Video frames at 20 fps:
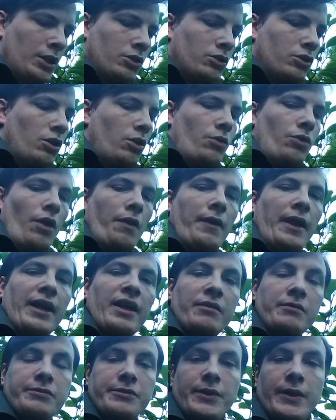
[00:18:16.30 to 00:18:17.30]
So that they
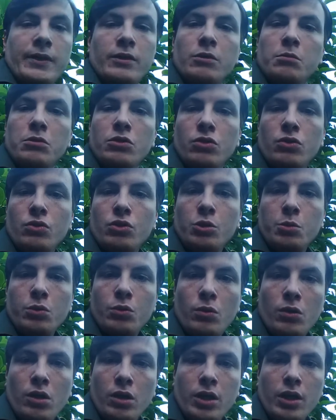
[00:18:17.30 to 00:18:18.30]
can find them a
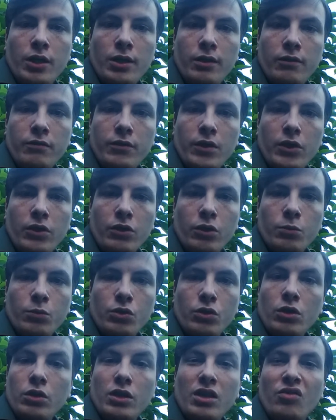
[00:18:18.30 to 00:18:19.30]
suitable working
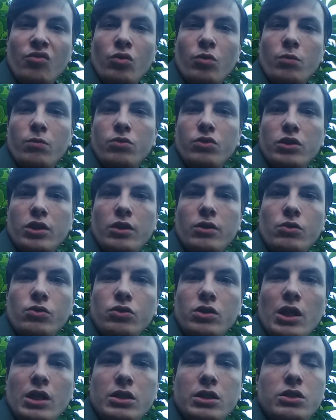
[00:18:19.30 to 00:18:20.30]
environment and give them
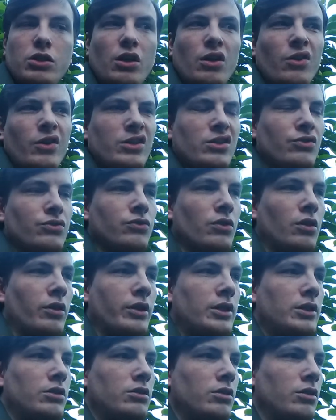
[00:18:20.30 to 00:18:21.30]
skills necessary to
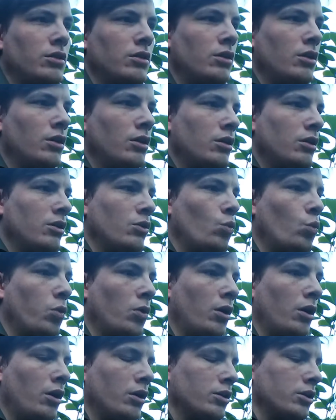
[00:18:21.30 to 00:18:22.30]
find
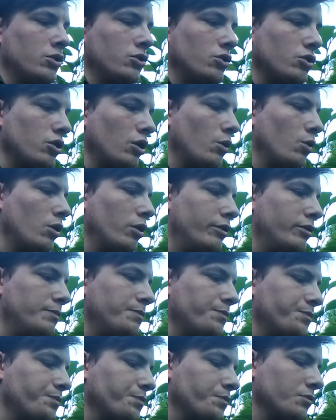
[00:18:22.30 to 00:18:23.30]
work and so on.